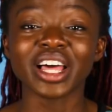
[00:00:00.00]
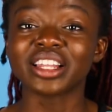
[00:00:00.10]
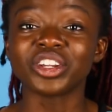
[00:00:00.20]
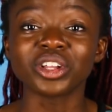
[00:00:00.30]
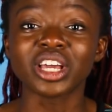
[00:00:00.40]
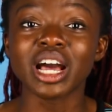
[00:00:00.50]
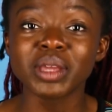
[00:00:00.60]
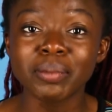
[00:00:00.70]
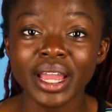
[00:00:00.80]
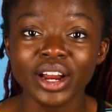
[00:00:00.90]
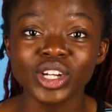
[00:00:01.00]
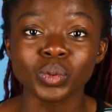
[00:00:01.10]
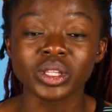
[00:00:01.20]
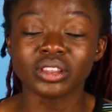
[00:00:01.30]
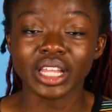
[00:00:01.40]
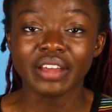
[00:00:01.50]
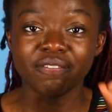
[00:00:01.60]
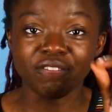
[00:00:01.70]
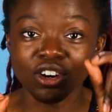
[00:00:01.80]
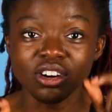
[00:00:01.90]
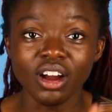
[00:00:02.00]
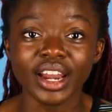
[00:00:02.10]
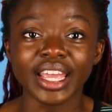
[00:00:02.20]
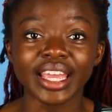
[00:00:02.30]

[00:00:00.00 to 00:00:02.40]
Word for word: like little gummy bears with like fur on